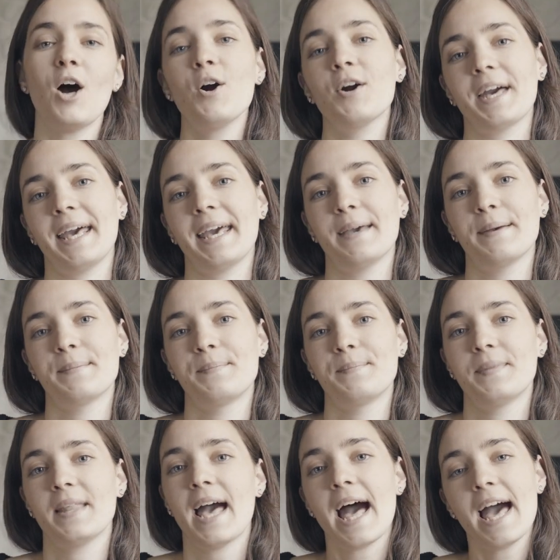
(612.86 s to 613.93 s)
Okay,
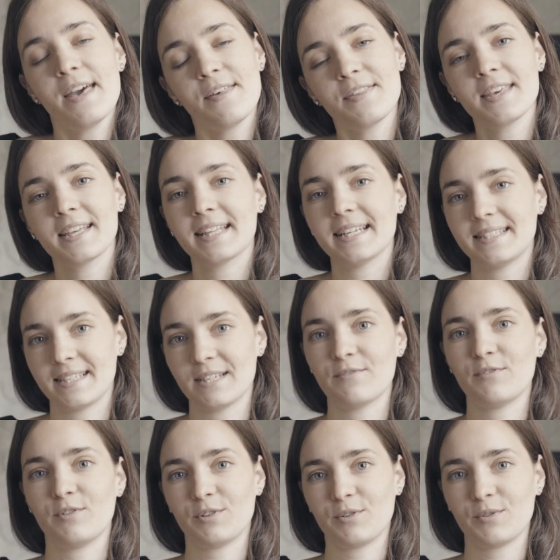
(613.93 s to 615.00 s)
I think that's it
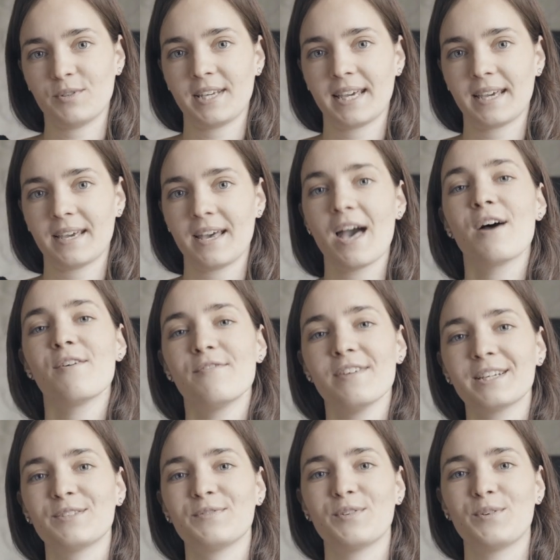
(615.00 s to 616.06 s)
for today.
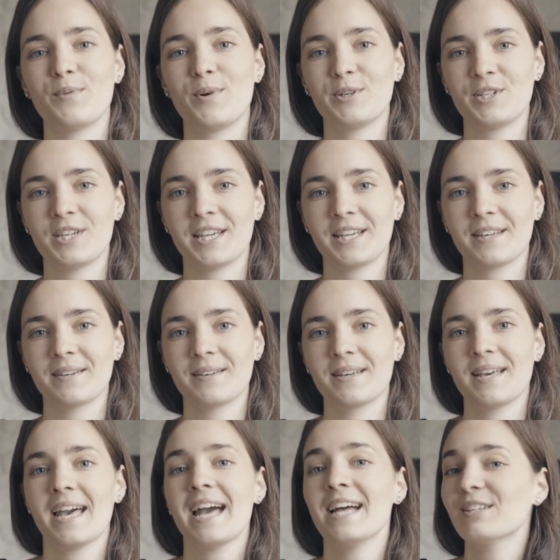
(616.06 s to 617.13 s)
Thanks for watching.
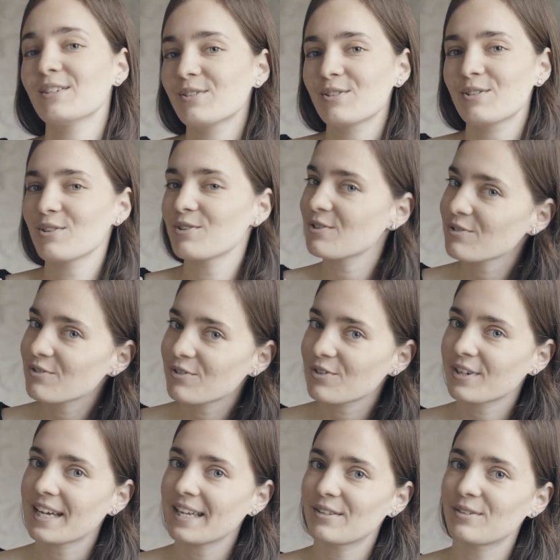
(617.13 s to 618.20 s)
And also don't
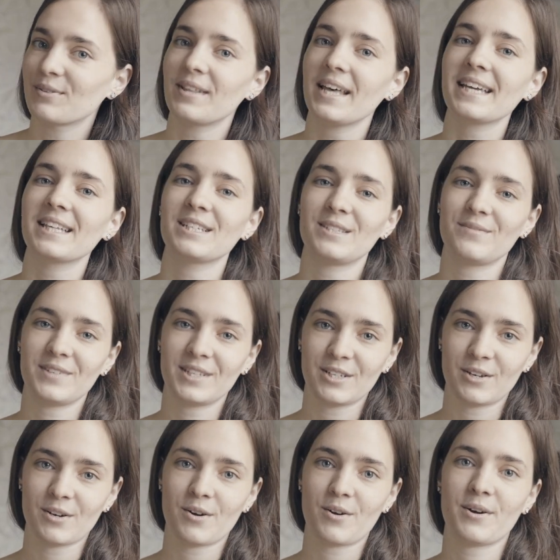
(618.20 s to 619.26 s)
forget to like this
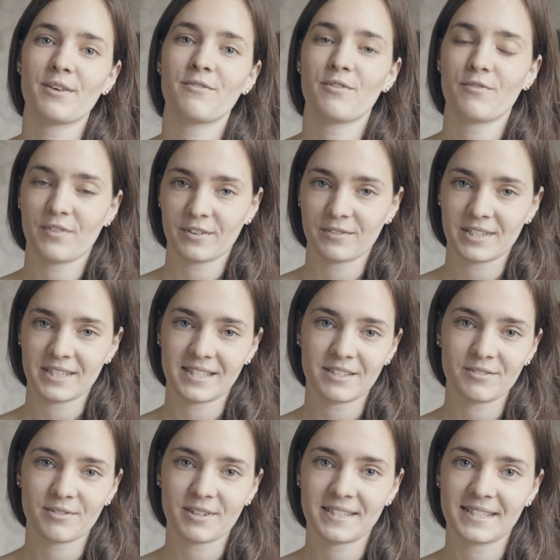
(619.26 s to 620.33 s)
video if you found it
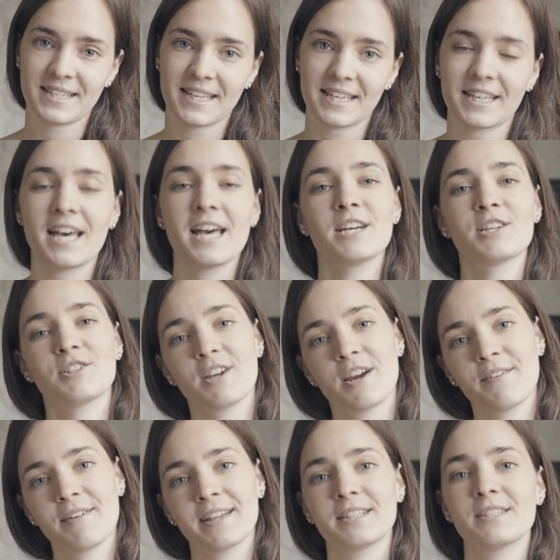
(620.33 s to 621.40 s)
interesting,
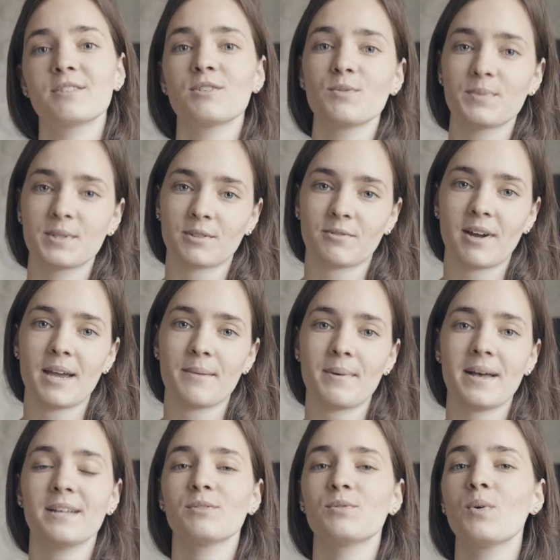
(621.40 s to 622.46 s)
share it, subscribe
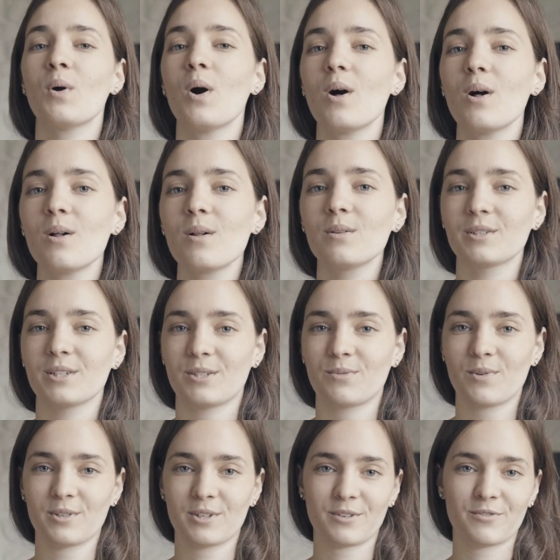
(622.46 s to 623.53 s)
and do all these
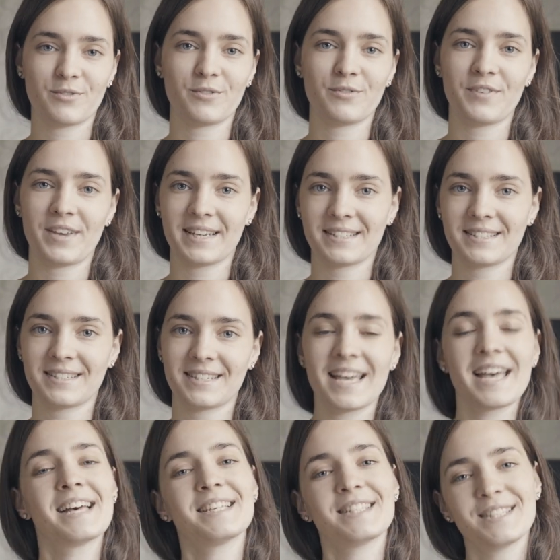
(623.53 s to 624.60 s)
wonderful things.
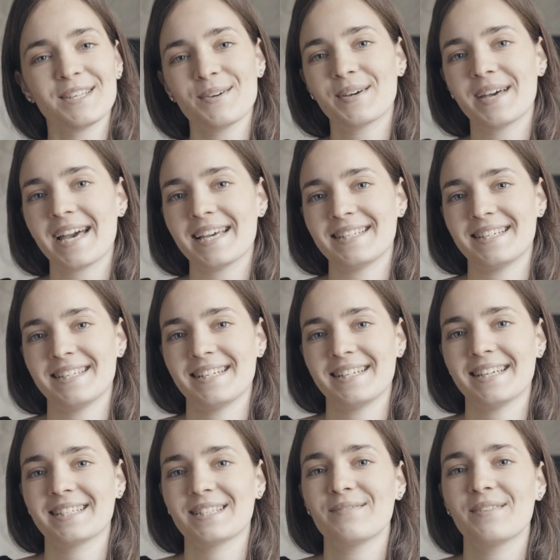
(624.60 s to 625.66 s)
See you guys in the
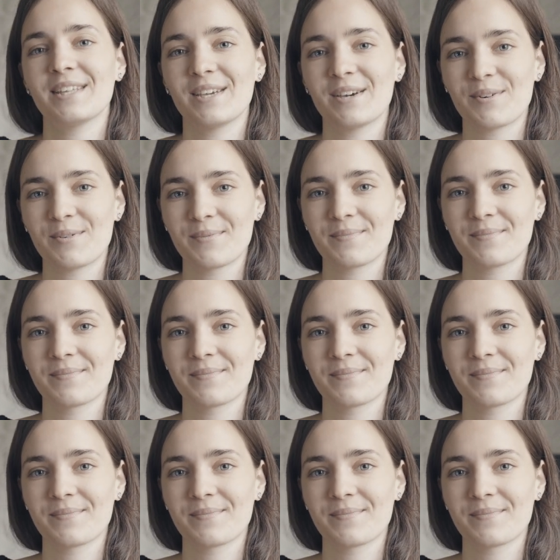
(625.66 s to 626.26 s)
next video.